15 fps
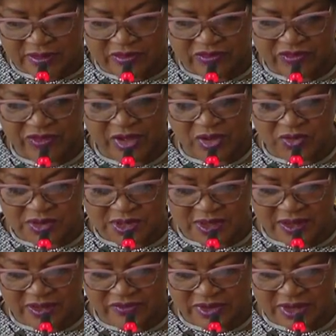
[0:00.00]
Fellow
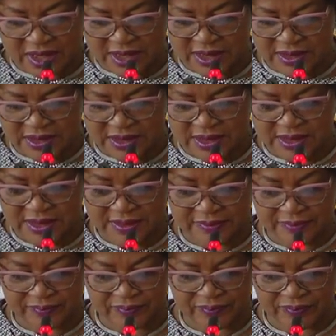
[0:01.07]
South Africans,
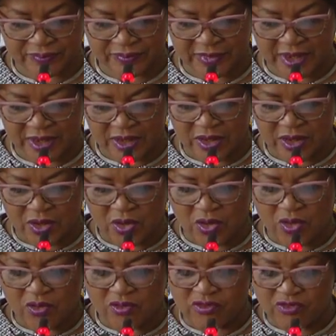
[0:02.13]

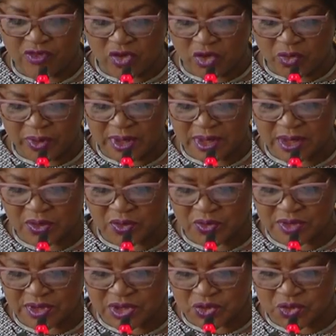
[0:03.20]
following the
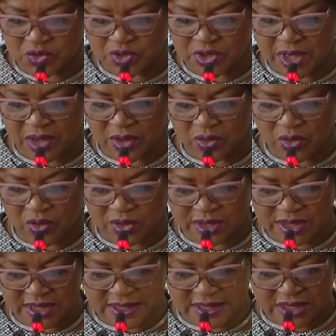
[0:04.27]
Constitutional
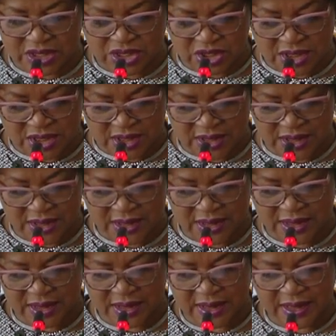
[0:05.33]
Court decision
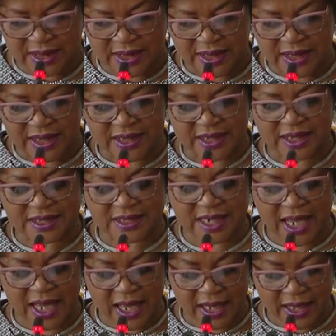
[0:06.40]
that
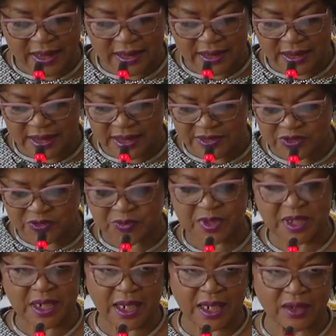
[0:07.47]
I, as
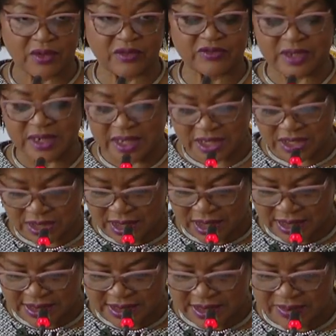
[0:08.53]
Speaker of the
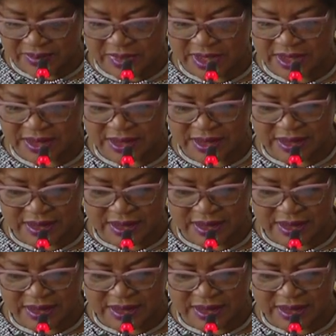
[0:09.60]
National Assembly,